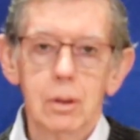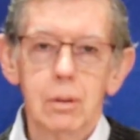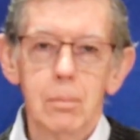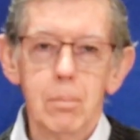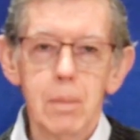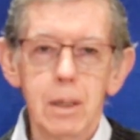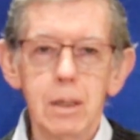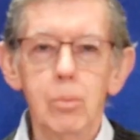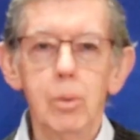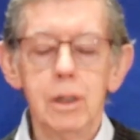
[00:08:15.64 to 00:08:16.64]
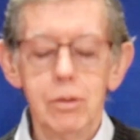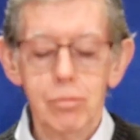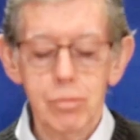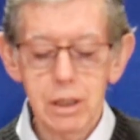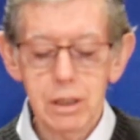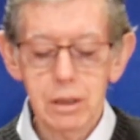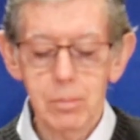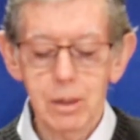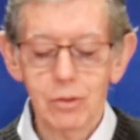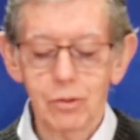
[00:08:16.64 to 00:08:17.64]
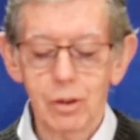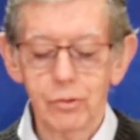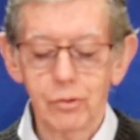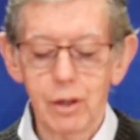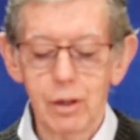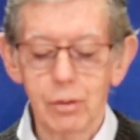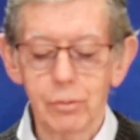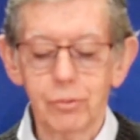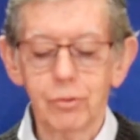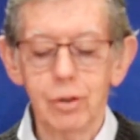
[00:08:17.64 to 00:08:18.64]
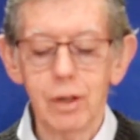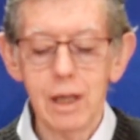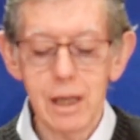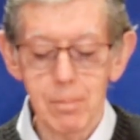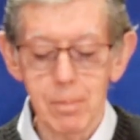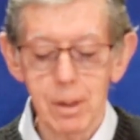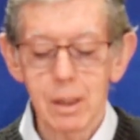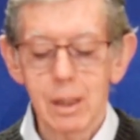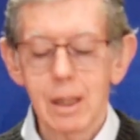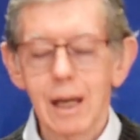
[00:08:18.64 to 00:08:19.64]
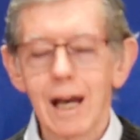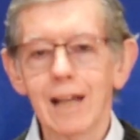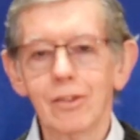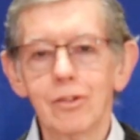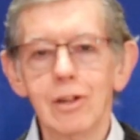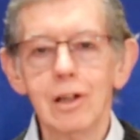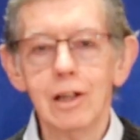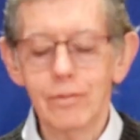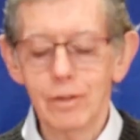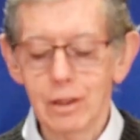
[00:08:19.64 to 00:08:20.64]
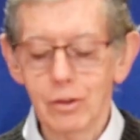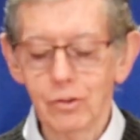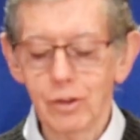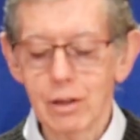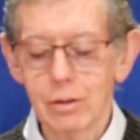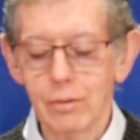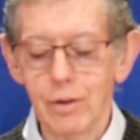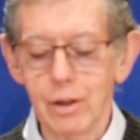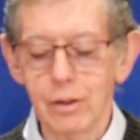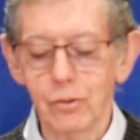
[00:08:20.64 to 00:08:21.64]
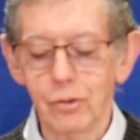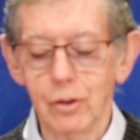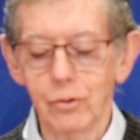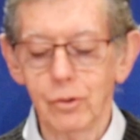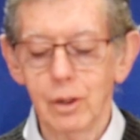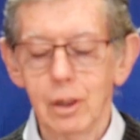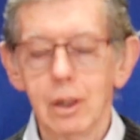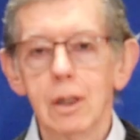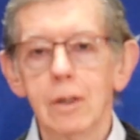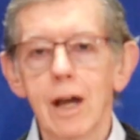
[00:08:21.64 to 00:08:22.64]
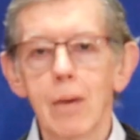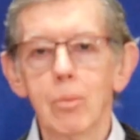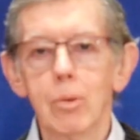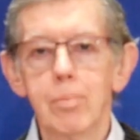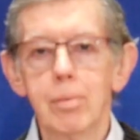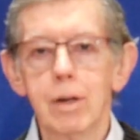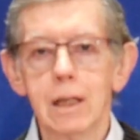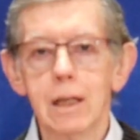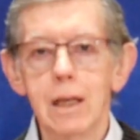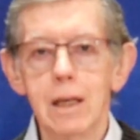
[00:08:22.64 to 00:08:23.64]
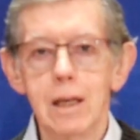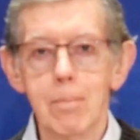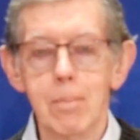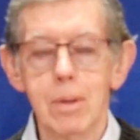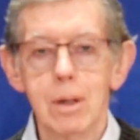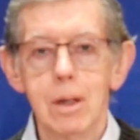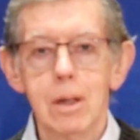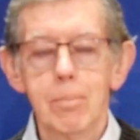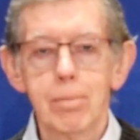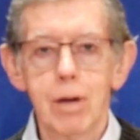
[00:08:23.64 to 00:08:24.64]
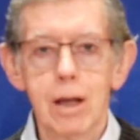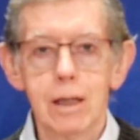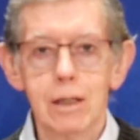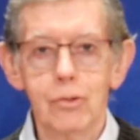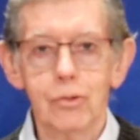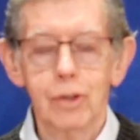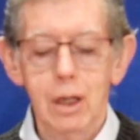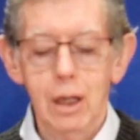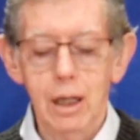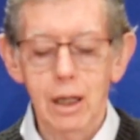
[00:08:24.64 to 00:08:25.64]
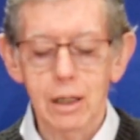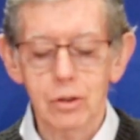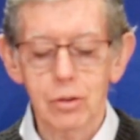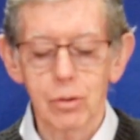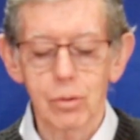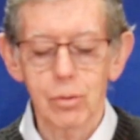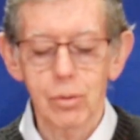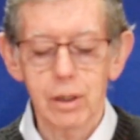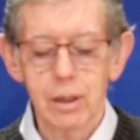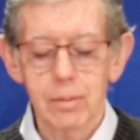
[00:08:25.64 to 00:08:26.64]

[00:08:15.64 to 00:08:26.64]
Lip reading: may we recommit ourselves to him as living sacrifices that will bring him praise and glory.